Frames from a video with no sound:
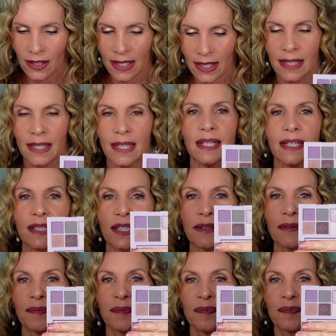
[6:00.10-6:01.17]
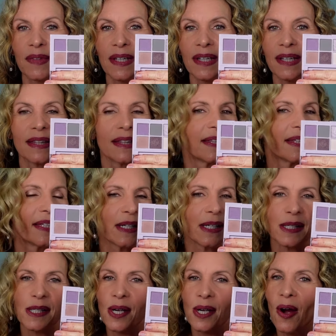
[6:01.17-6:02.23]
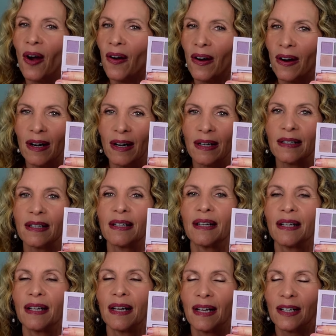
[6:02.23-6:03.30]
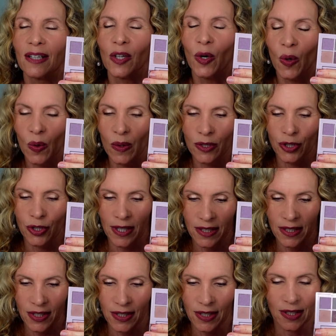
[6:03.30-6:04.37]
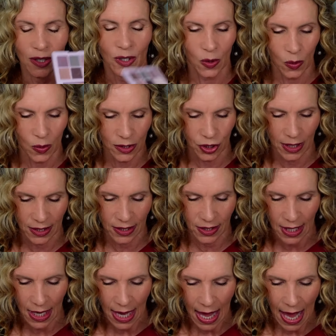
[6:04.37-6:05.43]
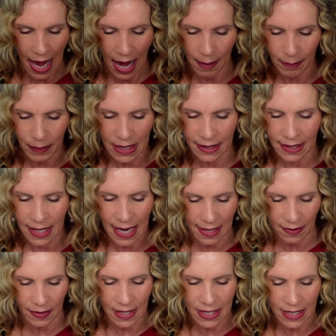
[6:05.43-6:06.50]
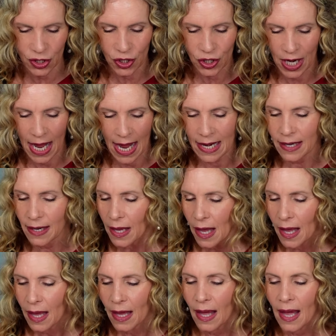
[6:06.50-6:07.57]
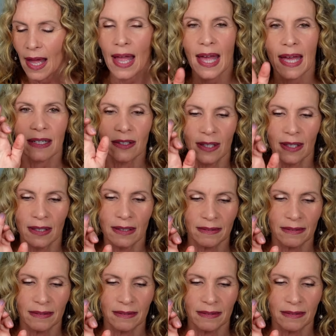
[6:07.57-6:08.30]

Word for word: at these. These are gorgeous, gorgeous. I'm going to take this shade and look.